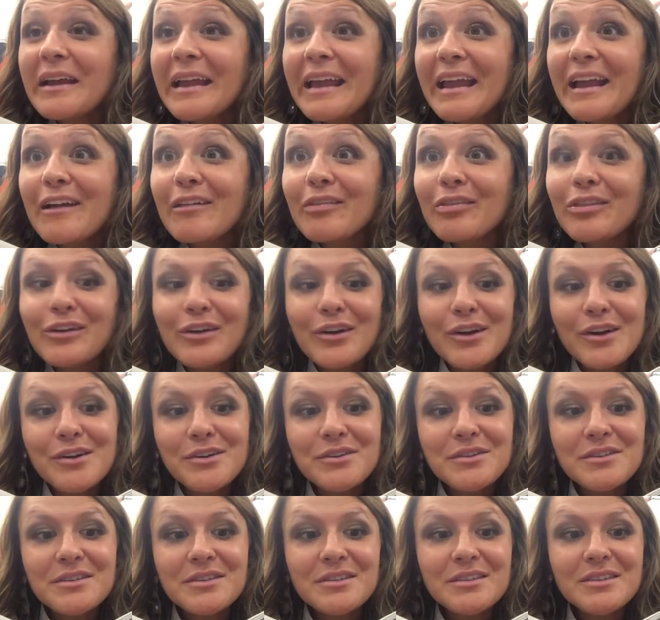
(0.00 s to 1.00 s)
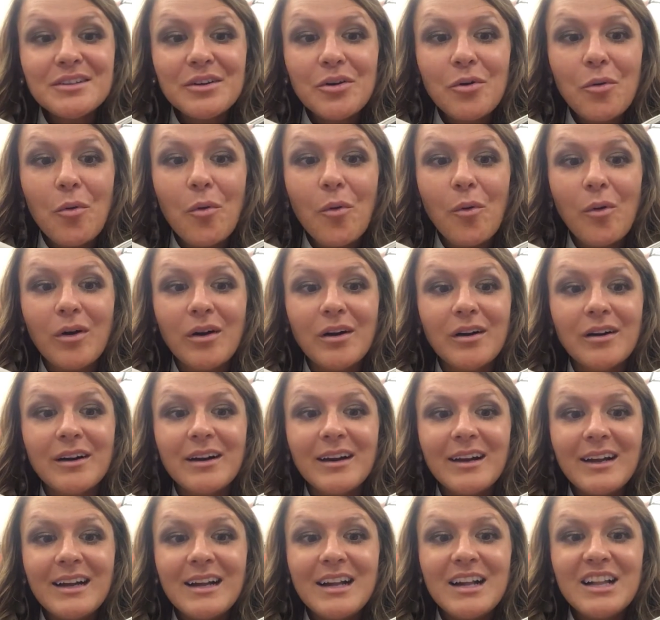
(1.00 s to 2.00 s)
antlers or
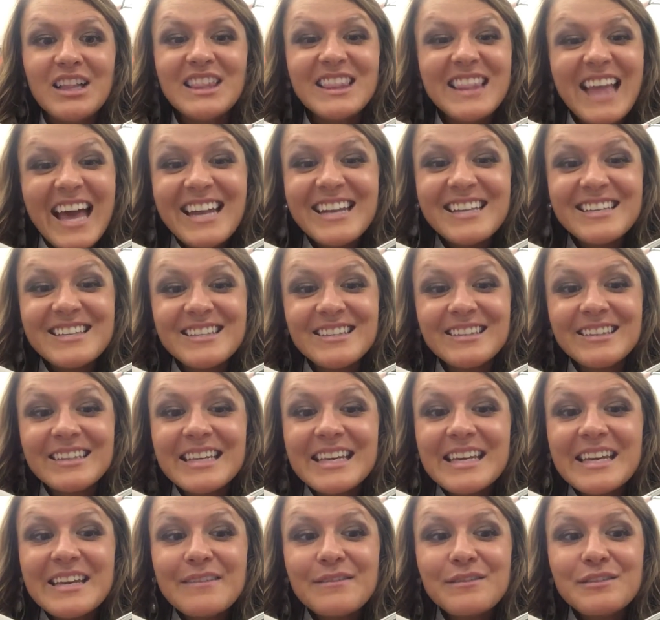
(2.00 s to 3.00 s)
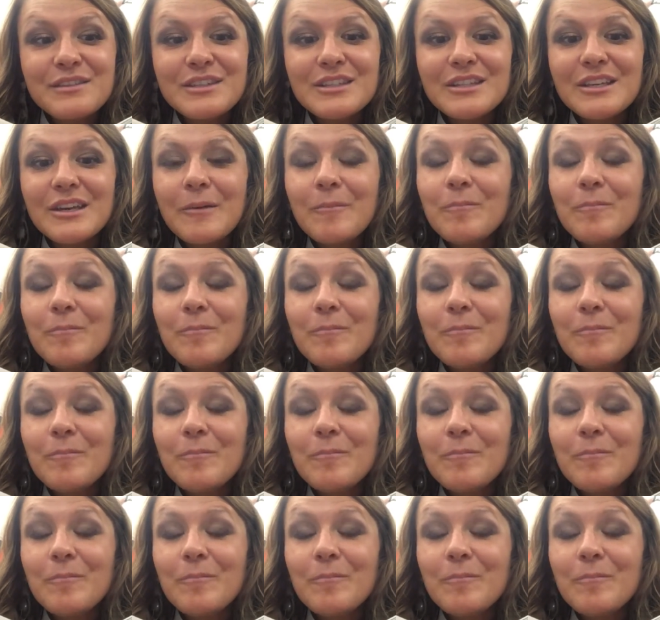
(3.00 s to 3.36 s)
lettuce leaves